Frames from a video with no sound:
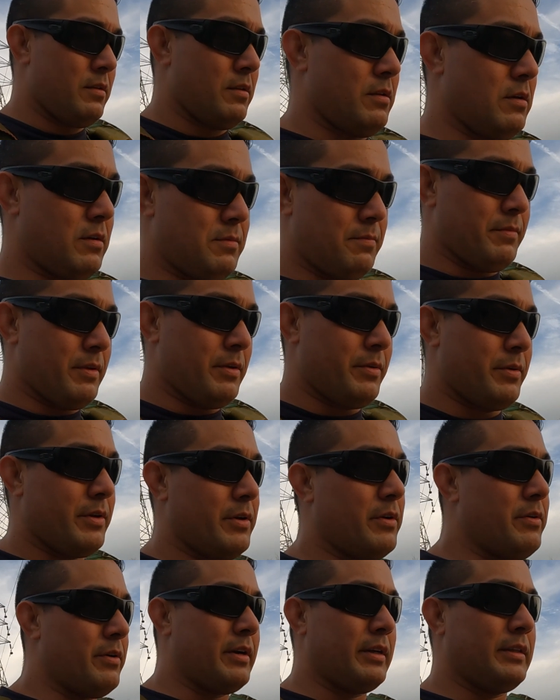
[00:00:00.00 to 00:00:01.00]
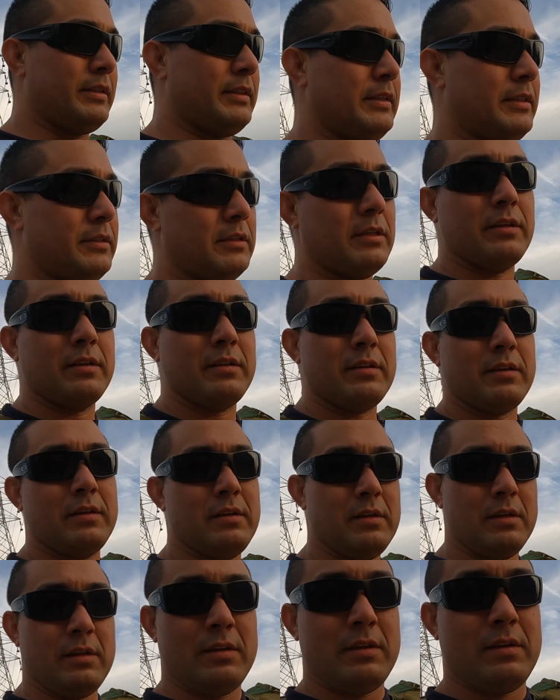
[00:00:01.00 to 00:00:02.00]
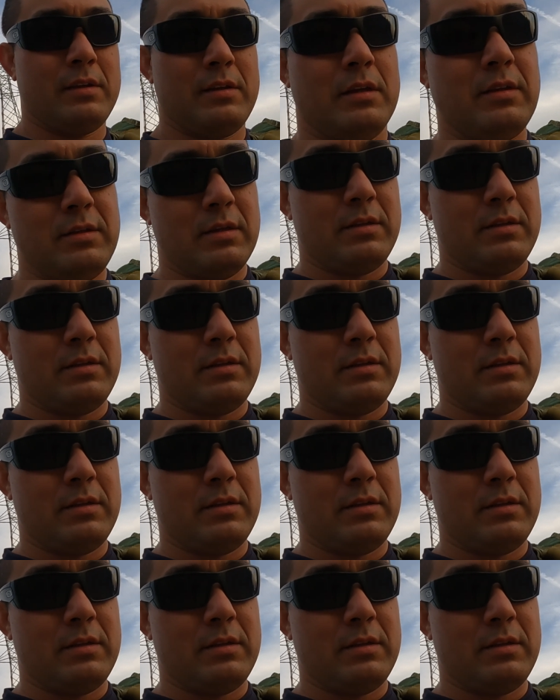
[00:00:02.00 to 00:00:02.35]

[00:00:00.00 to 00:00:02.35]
Oh, here we go. I just hit, I